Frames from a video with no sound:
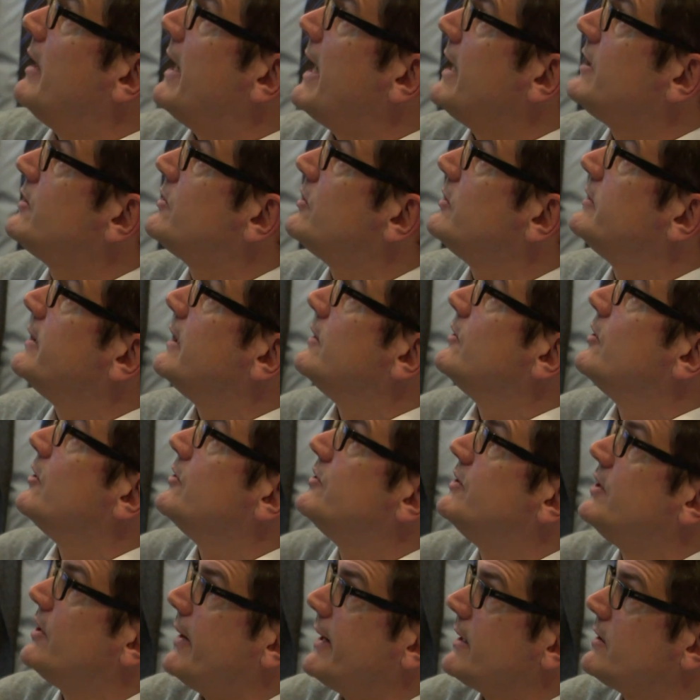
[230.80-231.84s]
lighter than the
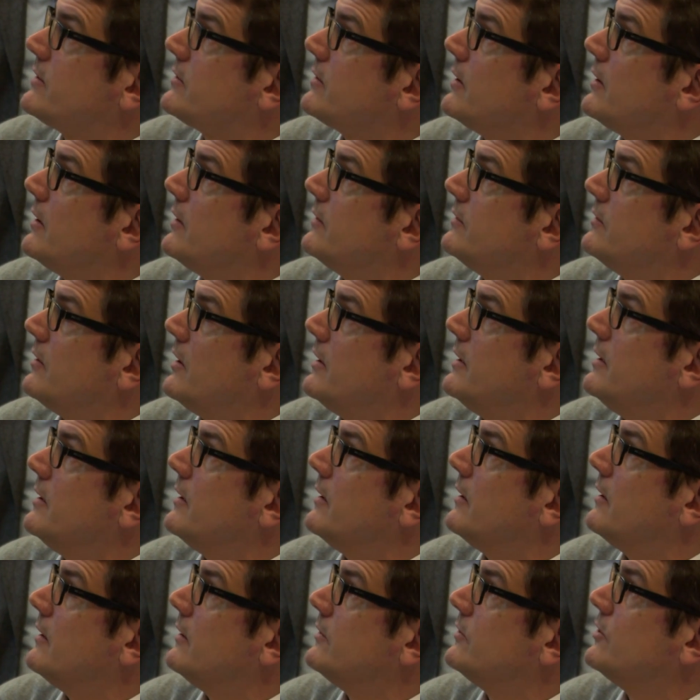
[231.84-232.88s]
direct
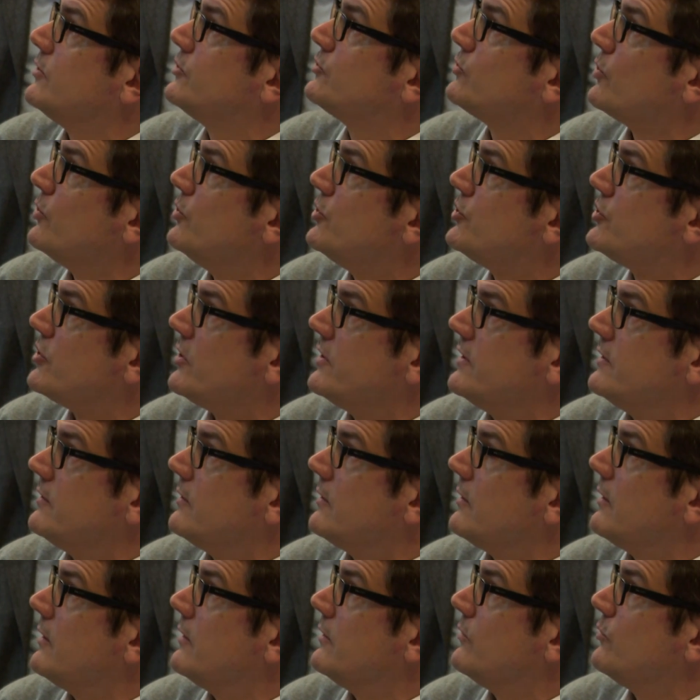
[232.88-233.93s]
the solution,
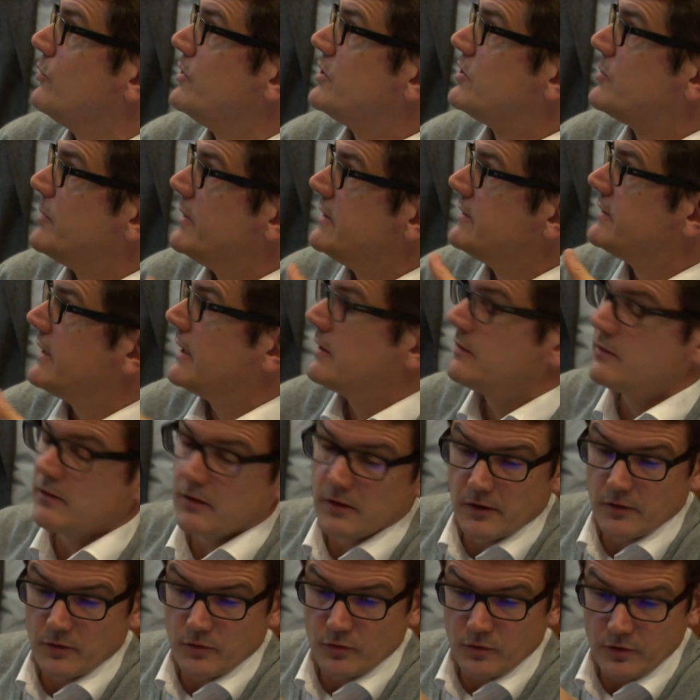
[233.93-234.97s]
which means that
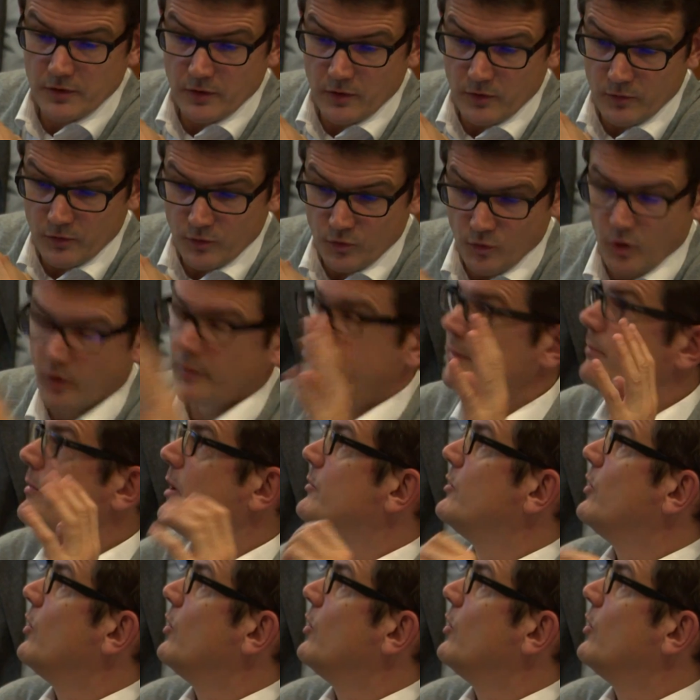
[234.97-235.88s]
warming up